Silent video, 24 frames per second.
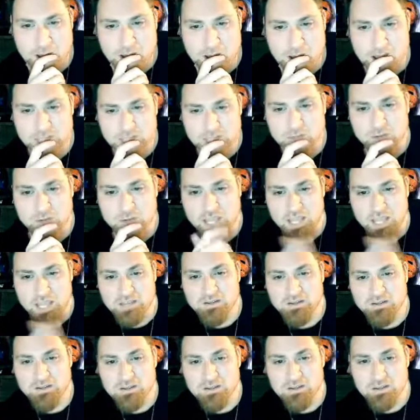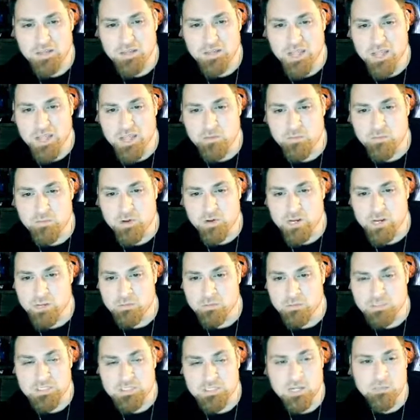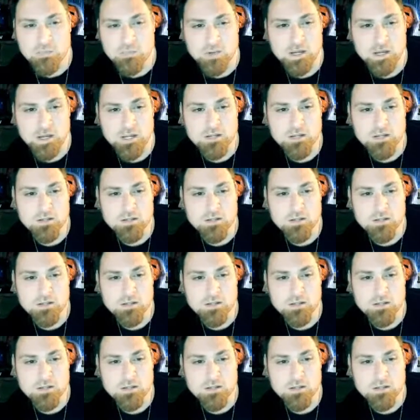That's okay. Avery, what's up, buddy?